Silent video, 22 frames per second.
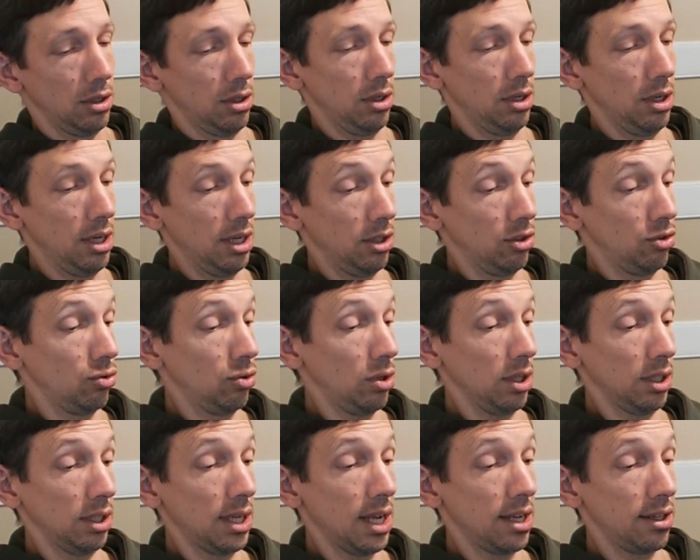Uh,
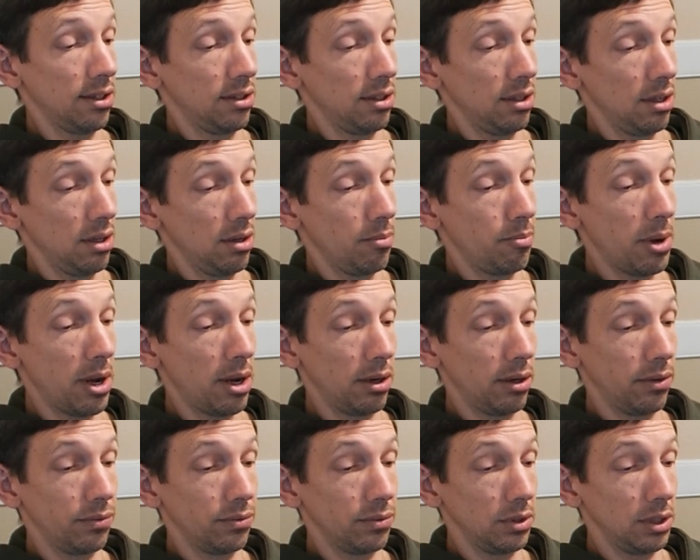drug tested,
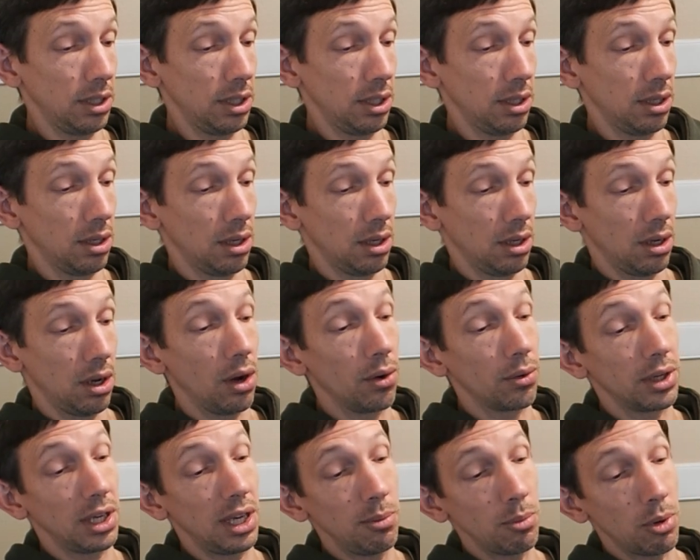powder free,
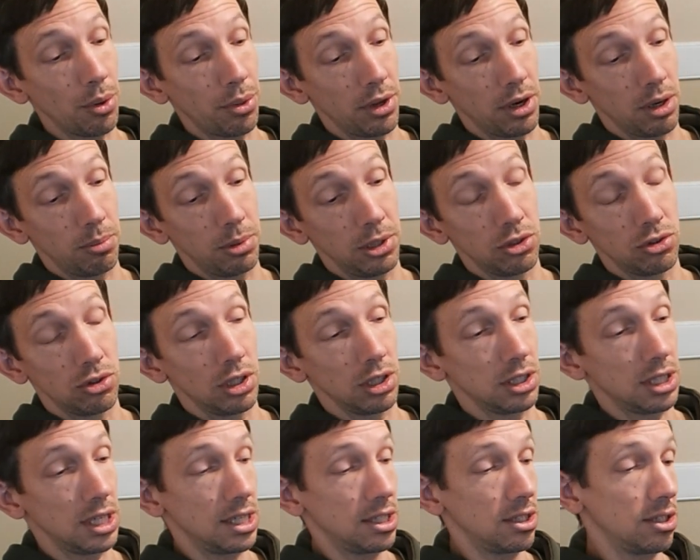oh, chemotherapy drug
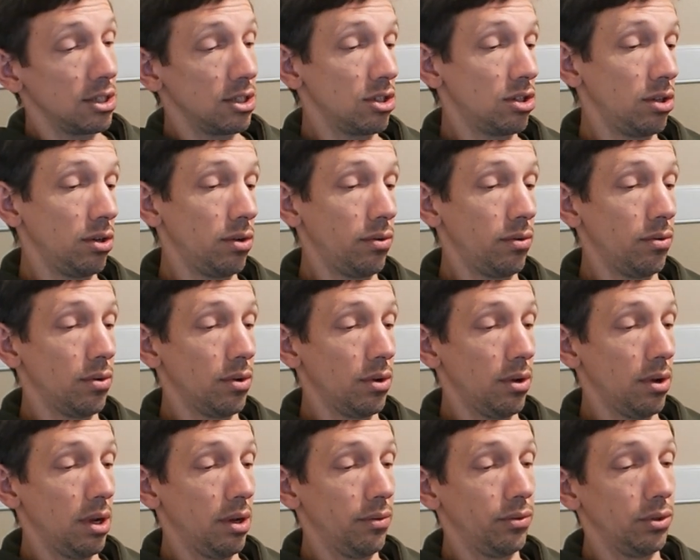tested. So
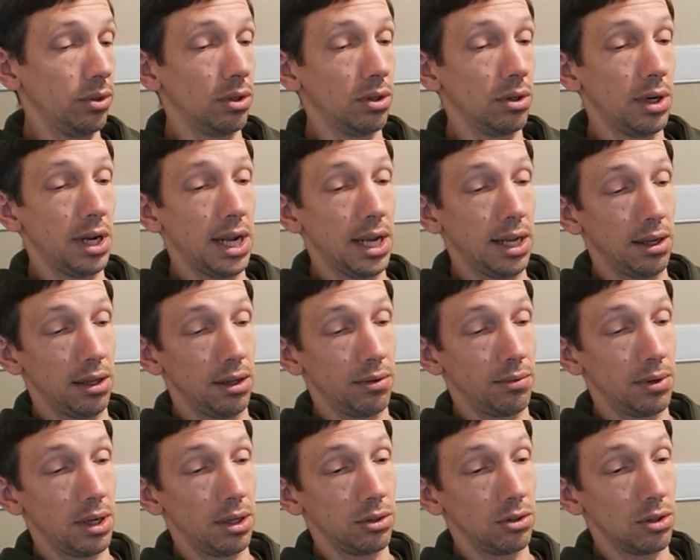if you're handling
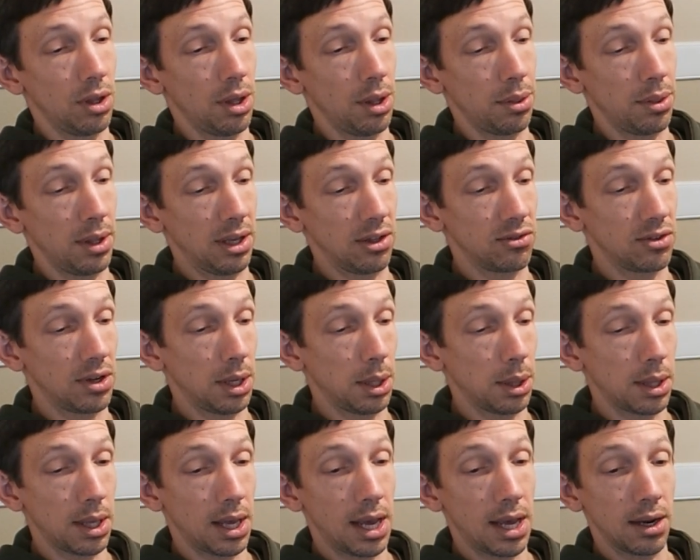around uh, things
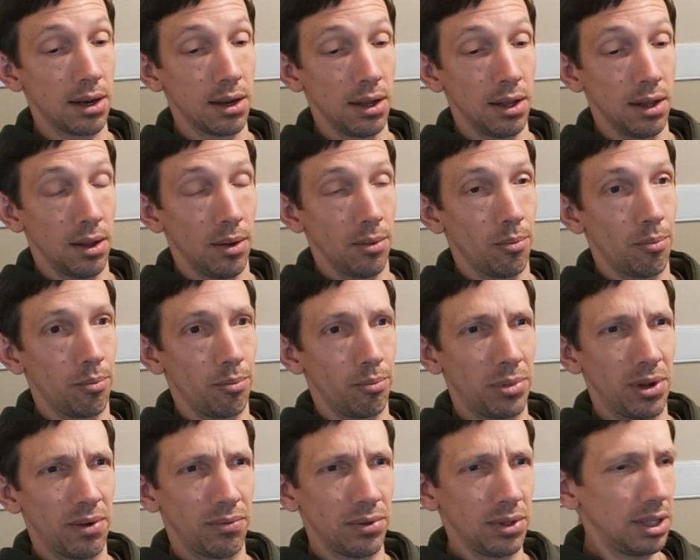like that,
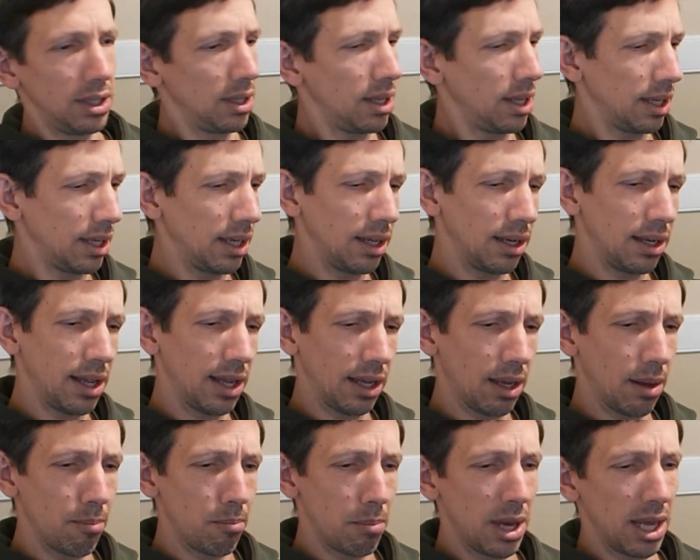definitely like in
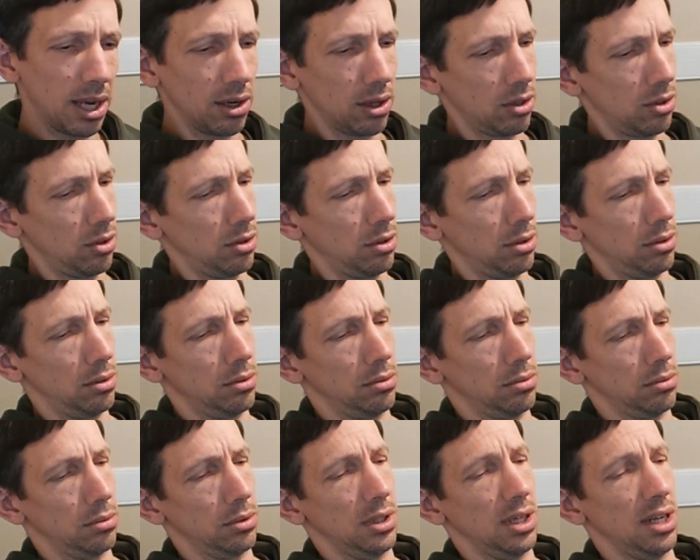like a medical
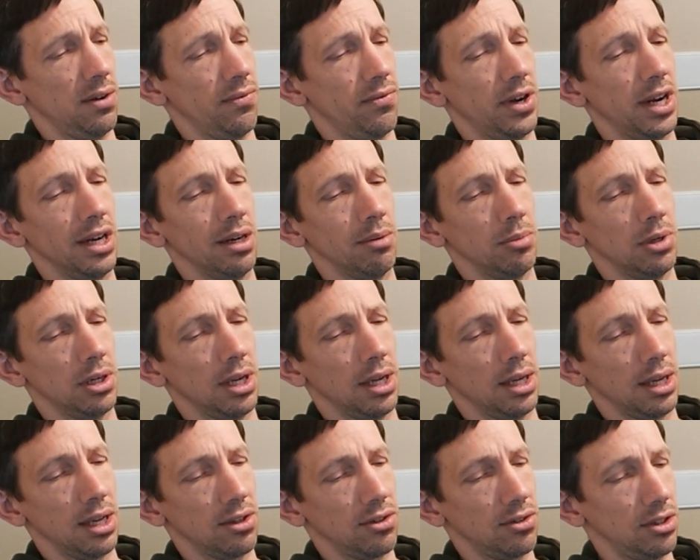environment,
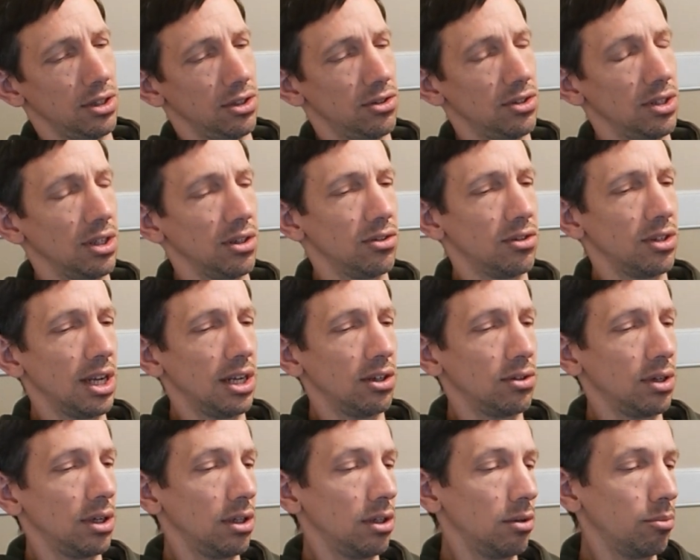I guess these things,
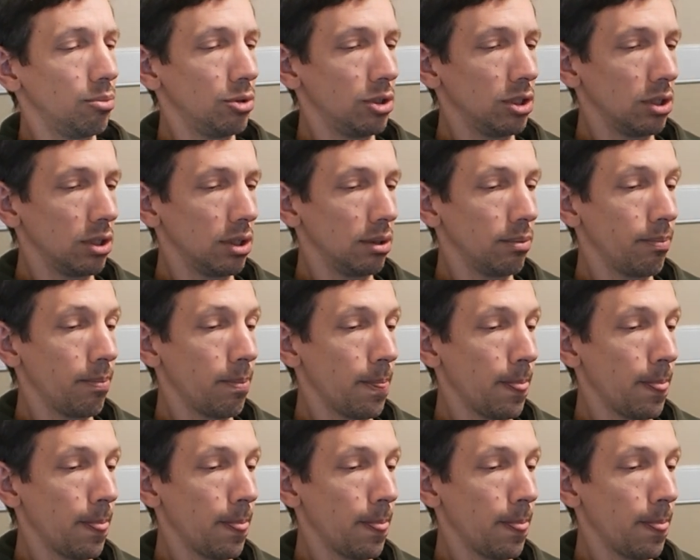nitrile are pretty good.